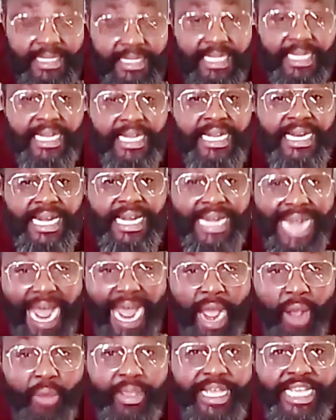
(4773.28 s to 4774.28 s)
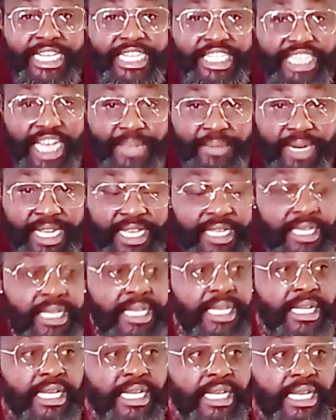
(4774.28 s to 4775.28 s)
Now in Germany,
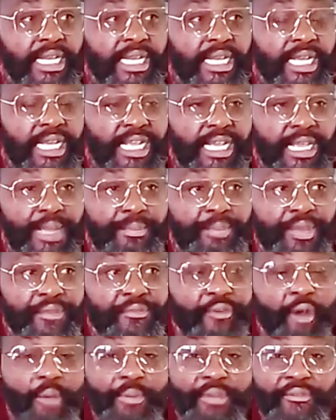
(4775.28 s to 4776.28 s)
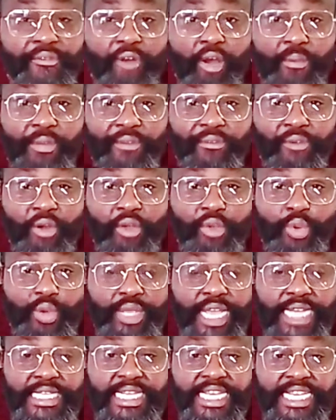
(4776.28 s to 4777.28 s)
before you get
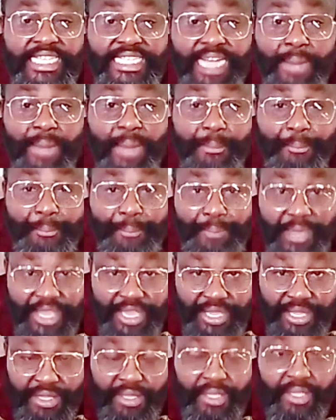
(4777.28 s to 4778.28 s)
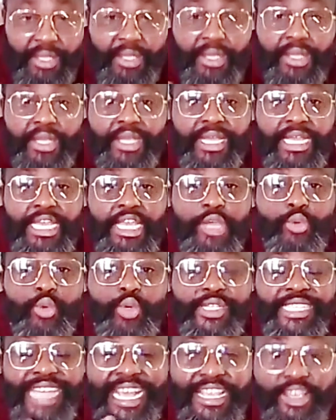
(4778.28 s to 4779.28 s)
a German B, it will
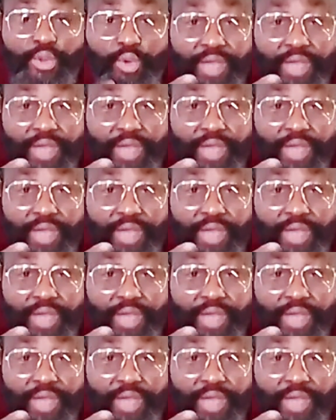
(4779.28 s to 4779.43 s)
take you 8